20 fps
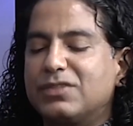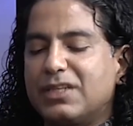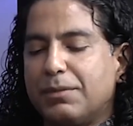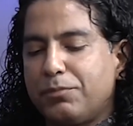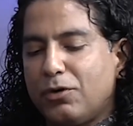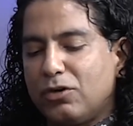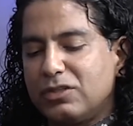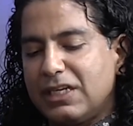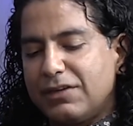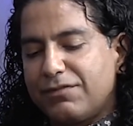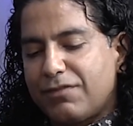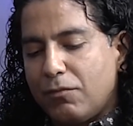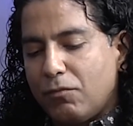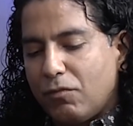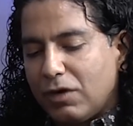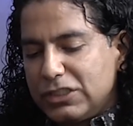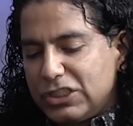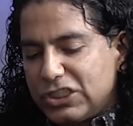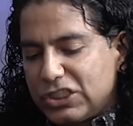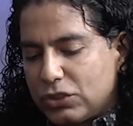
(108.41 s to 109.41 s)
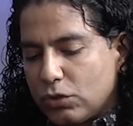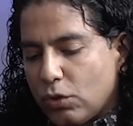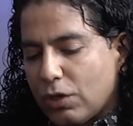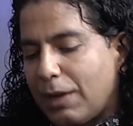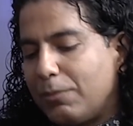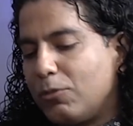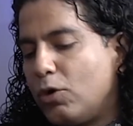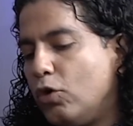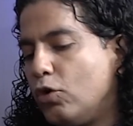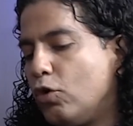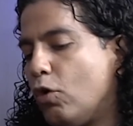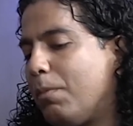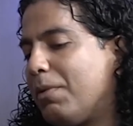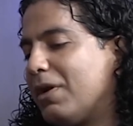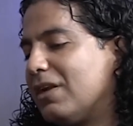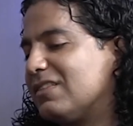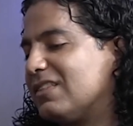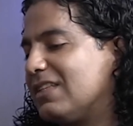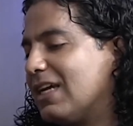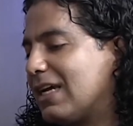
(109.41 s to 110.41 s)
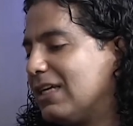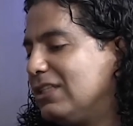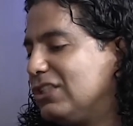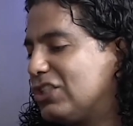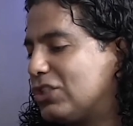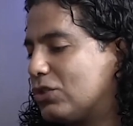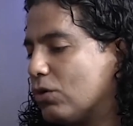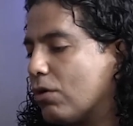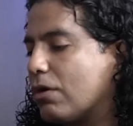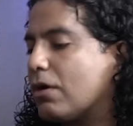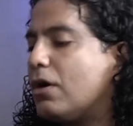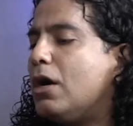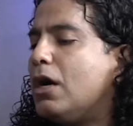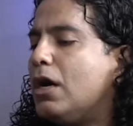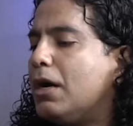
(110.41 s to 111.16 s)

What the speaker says: Supposing from one store I'm going to open a second store,